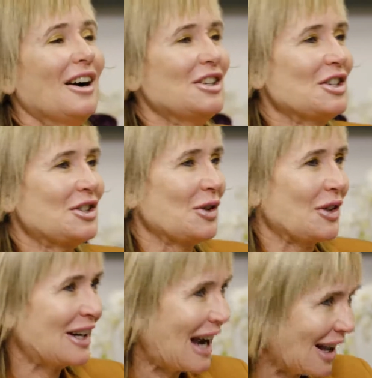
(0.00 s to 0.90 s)
I just
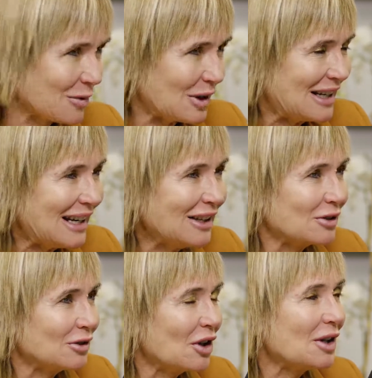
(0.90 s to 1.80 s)
thought we
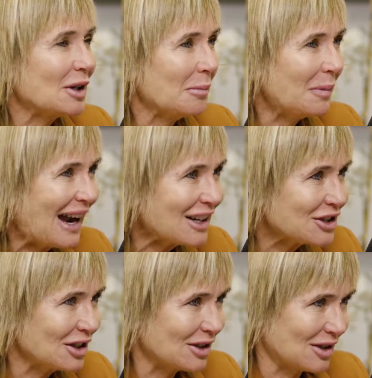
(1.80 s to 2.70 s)
need a lot of
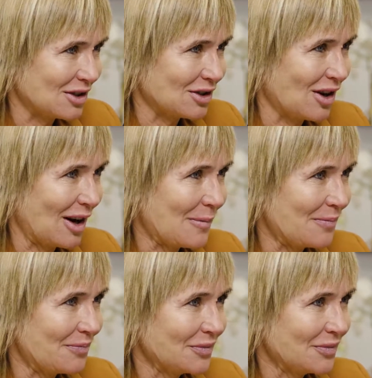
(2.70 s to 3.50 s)
compassion in this time.